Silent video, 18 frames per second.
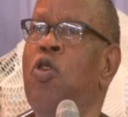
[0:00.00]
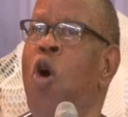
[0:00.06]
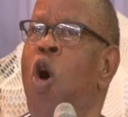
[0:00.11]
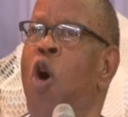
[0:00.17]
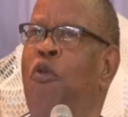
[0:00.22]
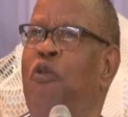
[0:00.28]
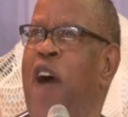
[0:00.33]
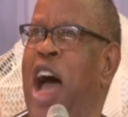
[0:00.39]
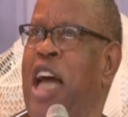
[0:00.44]

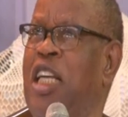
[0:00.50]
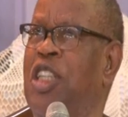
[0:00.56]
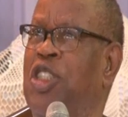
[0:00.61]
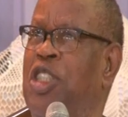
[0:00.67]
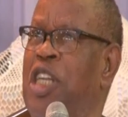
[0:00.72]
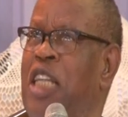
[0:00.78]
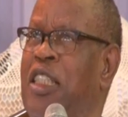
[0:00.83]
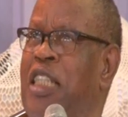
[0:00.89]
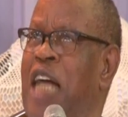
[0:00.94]
you
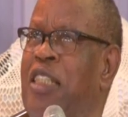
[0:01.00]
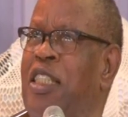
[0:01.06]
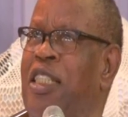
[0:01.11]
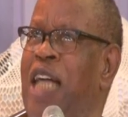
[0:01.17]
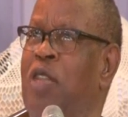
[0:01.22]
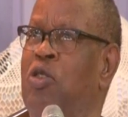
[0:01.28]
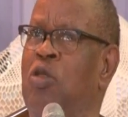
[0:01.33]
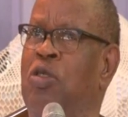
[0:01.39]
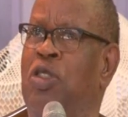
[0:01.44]
Pharisees and
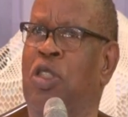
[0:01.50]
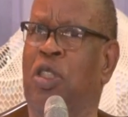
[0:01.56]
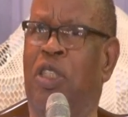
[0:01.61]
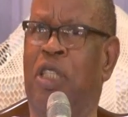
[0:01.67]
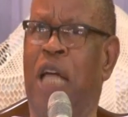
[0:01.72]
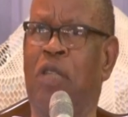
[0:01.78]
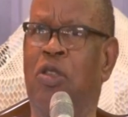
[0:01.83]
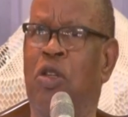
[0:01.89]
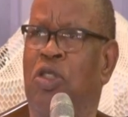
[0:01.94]

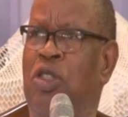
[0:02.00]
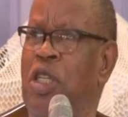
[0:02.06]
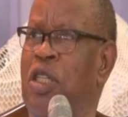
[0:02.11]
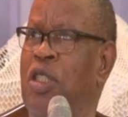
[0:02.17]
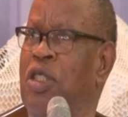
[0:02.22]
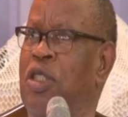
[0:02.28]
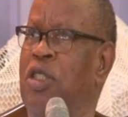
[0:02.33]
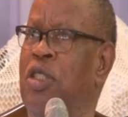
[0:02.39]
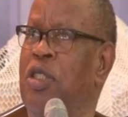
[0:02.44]

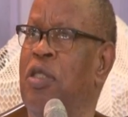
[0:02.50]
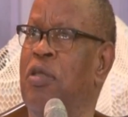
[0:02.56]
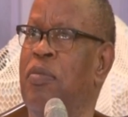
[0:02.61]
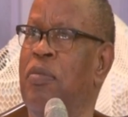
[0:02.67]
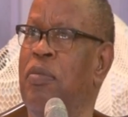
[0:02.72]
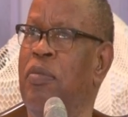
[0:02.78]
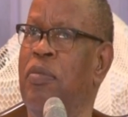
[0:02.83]
Sadducees